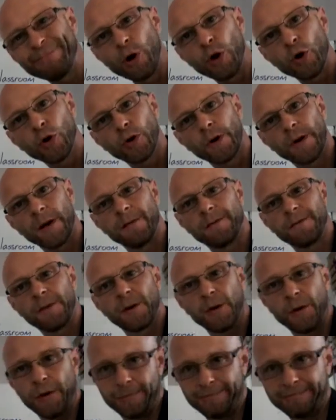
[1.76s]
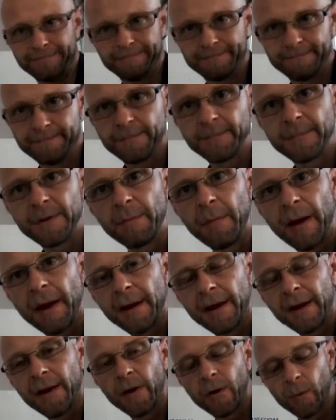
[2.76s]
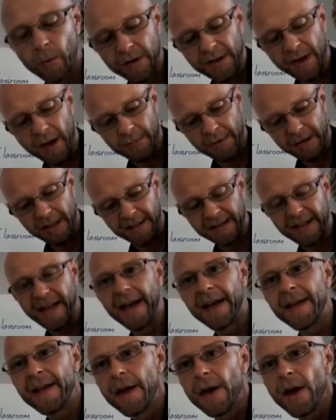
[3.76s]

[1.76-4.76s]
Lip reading: or good afternoon, depending on what time it is there.